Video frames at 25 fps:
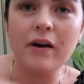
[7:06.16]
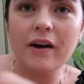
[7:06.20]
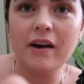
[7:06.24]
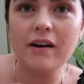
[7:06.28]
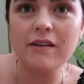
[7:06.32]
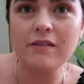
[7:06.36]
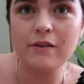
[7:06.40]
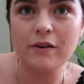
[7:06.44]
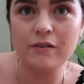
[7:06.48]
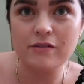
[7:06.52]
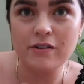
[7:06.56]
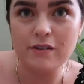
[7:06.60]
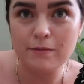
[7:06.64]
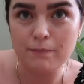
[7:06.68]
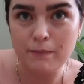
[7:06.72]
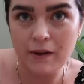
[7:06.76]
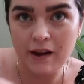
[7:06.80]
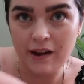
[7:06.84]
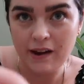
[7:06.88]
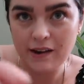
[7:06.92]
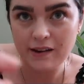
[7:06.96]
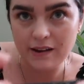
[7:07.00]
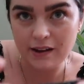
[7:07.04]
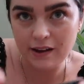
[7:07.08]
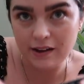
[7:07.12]
by, so I've just
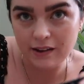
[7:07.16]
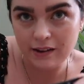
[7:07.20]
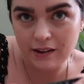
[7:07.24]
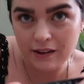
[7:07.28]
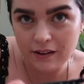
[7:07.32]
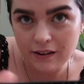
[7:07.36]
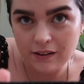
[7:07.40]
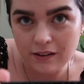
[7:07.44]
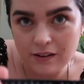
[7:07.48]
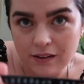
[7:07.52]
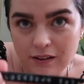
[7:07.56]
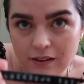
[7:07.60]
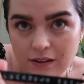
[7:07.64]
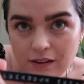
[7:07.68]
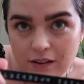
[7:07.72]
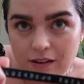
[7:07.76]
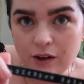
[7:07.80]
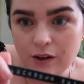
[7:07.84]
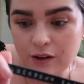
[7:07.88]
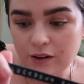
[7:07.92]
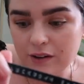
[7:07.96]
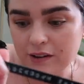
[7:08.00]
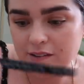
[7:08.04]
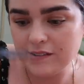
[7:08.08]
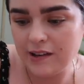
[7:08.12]
made a little
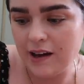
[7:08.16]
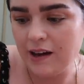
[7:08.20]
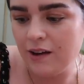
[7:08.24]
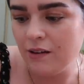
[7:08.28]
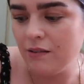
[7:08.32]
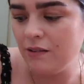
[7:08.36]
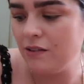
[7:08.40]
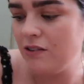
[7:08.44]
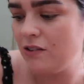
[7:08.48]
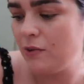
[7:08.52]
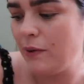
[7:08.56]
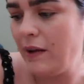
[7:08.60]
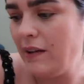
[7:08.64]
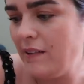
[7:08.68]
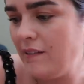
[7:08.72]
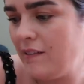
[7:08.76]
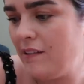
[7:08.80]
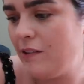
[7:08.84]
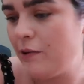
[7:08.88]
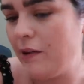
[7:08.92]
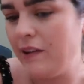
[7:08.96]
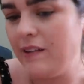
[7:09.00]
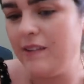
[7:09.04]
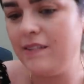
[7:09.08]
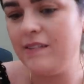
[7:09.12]
lockdown
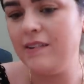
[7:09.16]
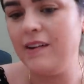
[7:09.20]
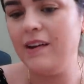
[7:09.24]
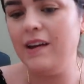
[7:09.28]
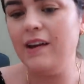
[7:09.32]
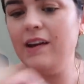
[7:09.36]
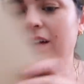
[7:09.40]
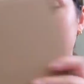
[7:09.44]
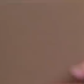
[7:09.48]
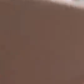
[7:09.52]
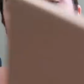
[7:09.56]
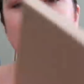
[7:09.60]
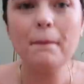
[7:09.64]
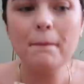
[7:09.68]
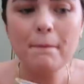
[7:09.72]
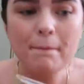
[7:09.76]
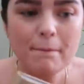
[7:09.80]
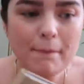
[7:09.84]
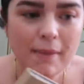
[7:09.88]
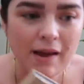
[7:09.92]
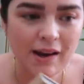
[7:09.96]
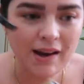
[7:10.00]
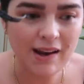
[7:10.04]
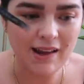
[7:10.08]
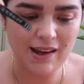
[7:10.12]
2020
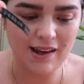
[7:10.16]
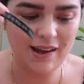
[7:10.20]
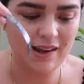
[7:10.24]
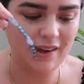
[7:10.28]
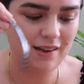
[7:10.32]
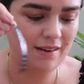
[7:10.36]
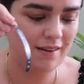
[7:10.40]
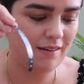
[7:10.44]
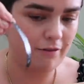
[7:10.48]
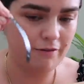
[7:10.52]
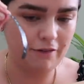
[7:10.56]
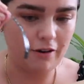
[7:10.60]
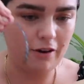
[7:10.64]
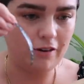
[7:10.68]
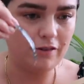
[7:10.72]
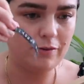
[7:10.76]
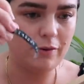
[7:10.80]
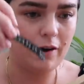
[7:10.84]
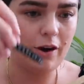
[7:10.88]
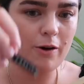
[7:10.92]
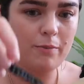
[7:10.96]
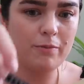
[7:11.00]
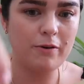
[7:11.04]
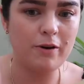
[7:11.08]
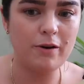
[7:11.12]
mini
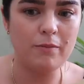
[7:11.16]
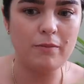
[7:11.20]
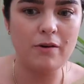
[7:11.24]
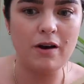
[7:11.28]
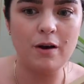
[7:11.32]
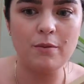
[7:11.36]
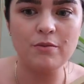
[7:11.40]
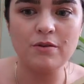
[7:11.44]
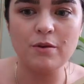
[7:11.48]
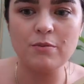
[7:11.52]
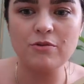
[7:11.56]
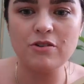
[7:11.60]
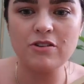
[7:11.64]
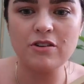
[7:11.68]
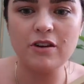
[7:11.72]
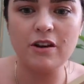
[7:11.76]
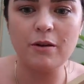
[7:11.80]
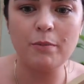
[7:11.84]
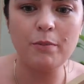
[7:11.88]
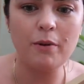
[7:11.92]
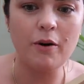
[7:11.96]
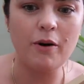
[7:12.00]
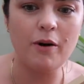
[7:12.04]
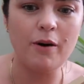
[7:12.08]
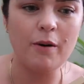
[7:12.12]
photo album. So I'm just
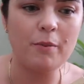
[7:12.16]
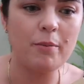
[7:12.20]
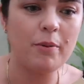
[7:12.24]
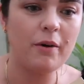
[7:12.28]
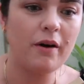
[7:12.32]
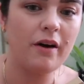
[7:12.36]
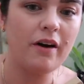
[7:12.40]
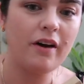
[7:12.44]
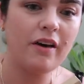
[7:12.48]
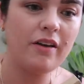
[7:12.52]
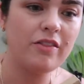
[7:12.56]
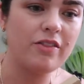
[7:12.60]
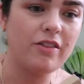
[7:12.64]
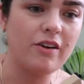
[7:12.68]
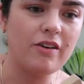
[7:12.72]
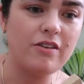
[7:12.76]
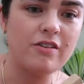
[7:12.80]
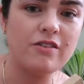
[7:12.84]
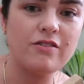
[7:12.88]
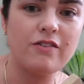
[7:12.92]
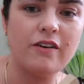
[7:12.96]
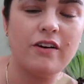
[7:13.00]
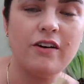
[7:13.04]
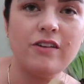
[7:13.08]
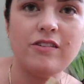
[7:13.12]
gonna pop
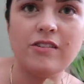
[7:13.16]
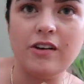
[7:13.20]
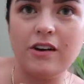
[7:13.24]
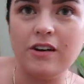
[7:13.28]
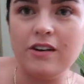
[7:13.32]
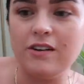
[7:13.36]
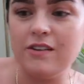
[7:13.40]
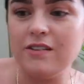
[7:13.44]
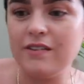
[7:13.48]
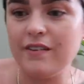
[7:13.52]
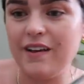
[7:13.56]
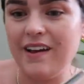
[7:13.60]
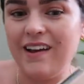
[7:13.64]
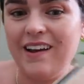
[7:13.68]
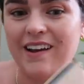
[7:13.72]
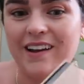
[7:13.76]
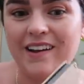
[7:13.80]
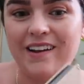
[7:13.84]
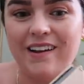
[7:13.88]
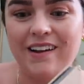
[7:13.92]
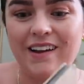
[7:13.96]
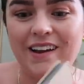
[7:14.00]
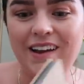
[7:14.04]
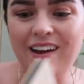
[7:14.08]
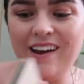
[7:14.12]
those photos
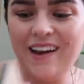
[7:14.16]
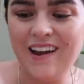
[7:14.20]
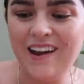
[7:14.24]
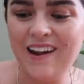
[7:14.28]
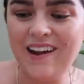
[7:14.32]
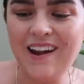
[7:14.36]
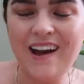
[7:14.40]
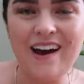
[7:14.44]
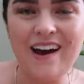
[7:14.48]
in here